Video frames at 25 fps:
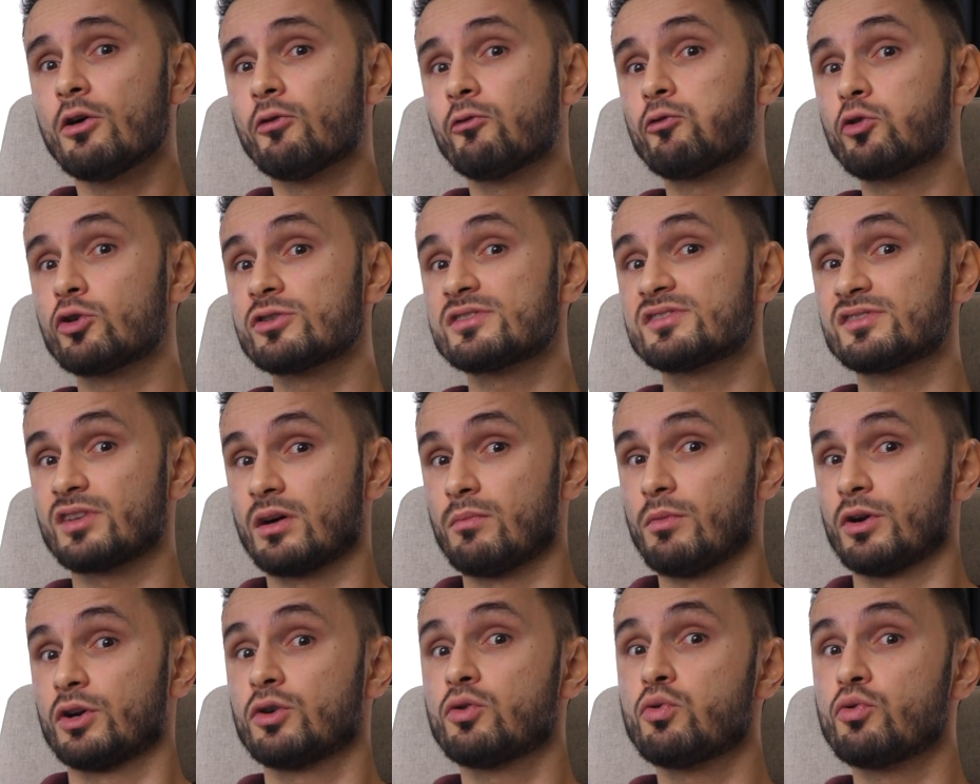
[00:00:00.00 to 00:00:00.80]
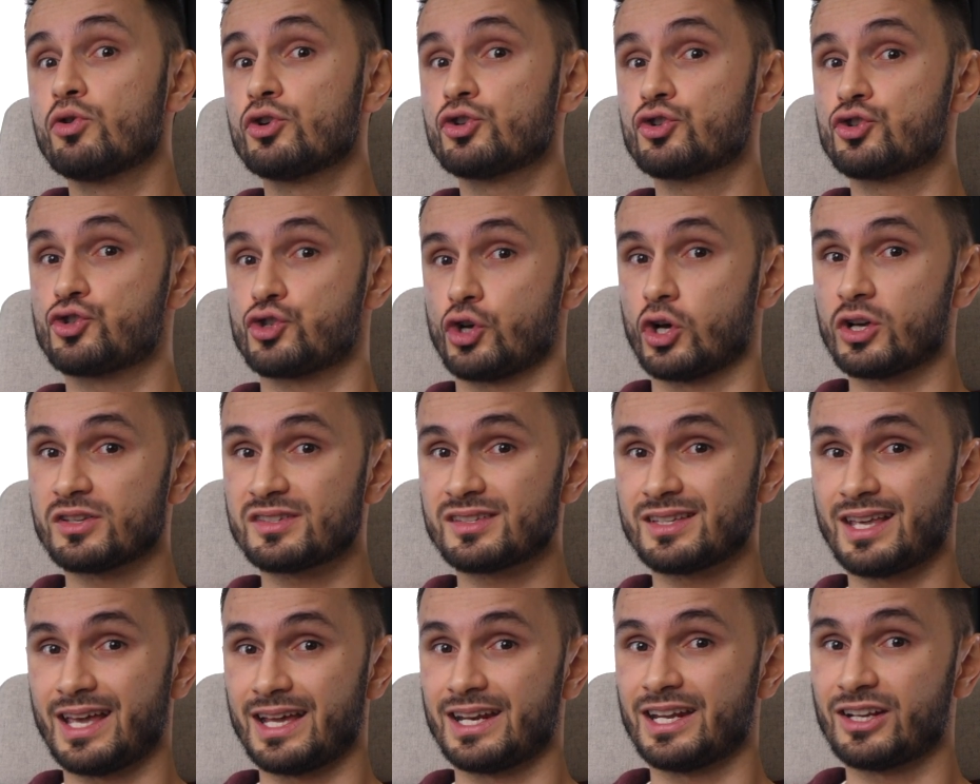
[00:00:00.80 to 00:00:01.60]
for someone who is
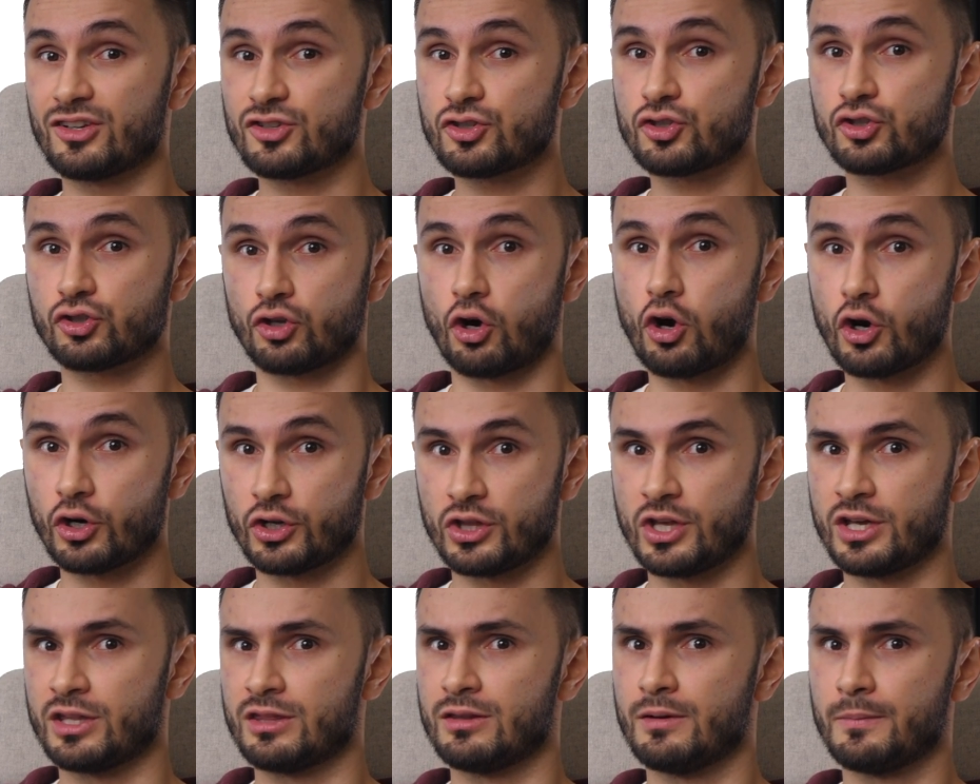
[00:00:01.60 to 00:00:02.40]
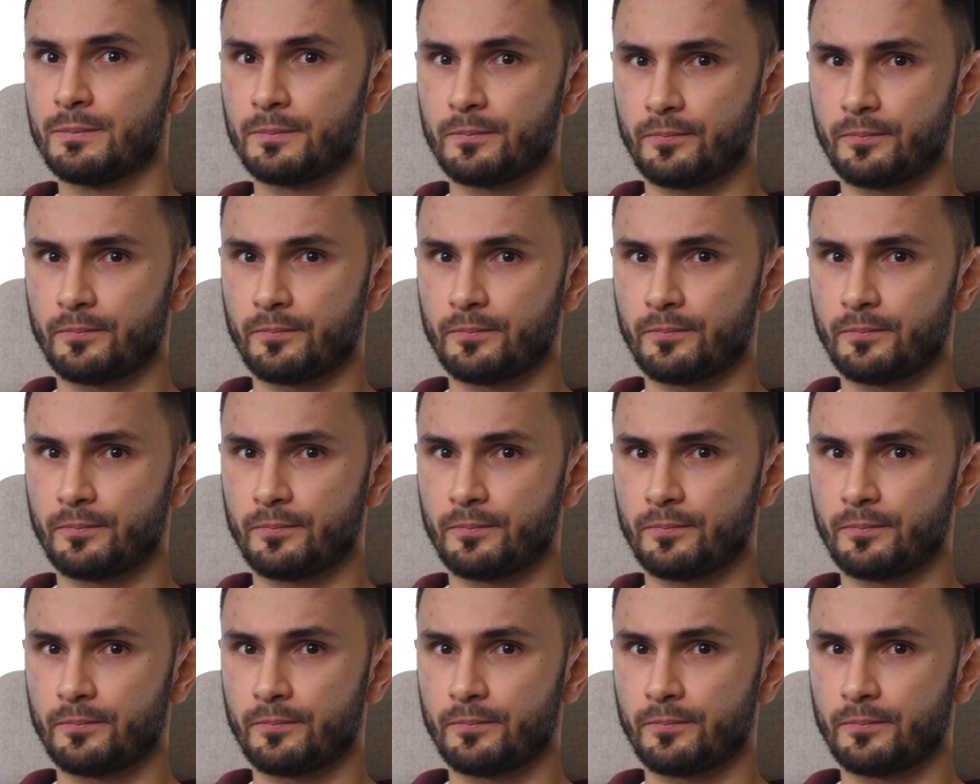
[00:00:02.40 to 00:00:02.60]
just getting started.